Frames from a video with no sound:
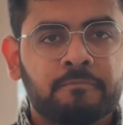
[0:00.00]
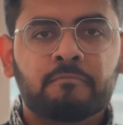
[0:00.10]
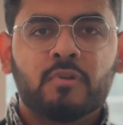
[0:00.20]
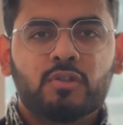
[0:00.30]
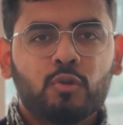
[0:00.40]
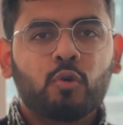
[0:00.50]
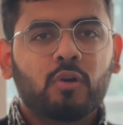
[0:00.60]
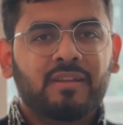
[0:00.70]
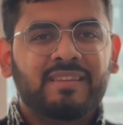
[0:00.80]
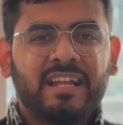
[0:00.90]

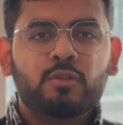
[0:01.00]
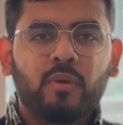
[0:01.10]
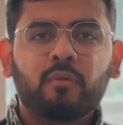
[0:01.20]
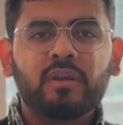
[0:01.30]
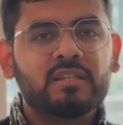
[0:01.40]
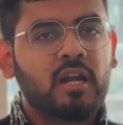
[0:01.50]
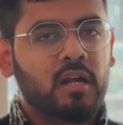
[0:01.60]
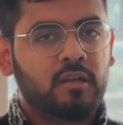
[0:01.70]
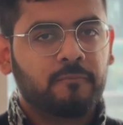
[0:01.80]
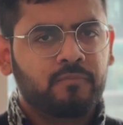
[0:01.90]
So that's where we
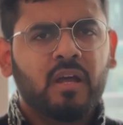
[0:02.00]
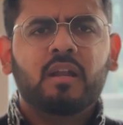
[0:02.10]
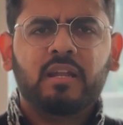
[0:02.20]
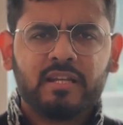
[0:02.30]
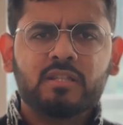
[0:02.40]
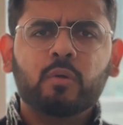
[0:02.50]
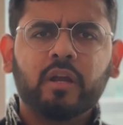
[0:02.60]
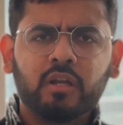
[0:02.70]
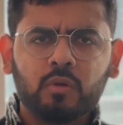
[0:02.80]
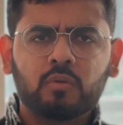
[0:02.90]
start. Let's look
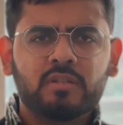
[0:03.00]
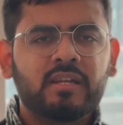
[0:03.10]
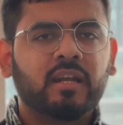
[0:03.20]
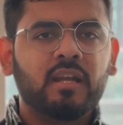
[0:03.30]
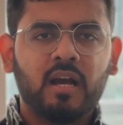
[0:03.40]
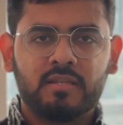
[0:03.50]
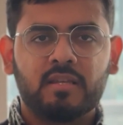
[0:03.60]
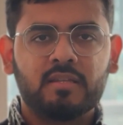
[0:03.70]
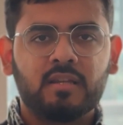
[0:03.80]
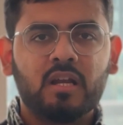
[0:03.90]
at tools that can
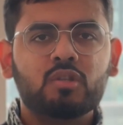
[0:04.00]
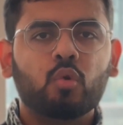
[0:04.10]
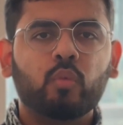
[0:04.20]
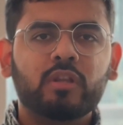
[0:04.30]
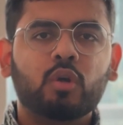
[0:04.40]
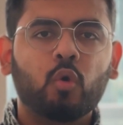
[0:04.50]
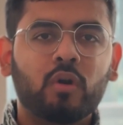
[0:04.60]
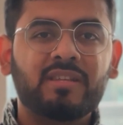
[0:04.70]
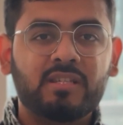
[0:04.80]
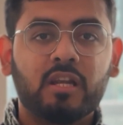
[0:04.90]
assist us with
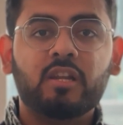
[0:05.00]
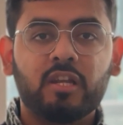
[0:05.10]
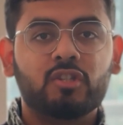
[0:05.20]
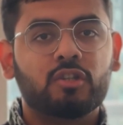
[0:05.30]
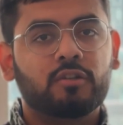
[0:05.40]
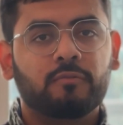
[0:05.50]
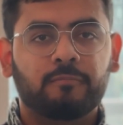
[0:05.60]
code generation.